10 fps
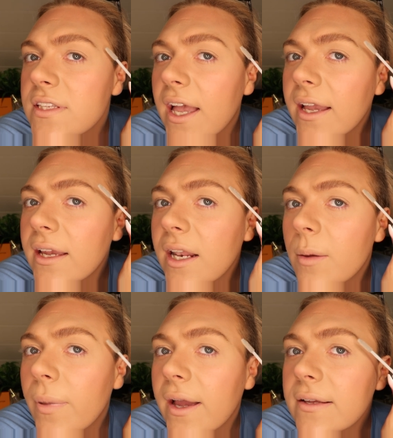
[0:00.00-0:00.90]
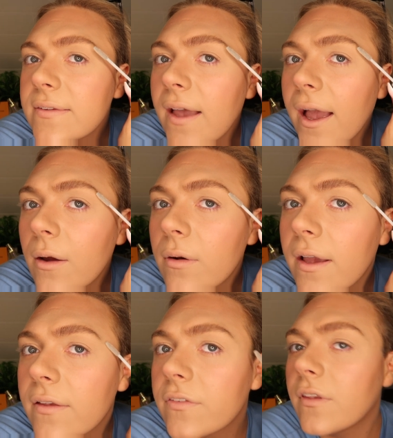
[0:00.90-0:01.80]
angle it back down
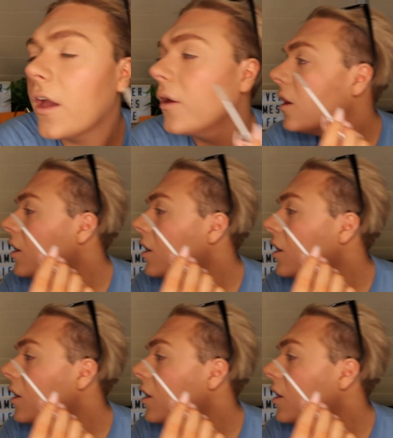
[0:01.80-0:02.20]
like so,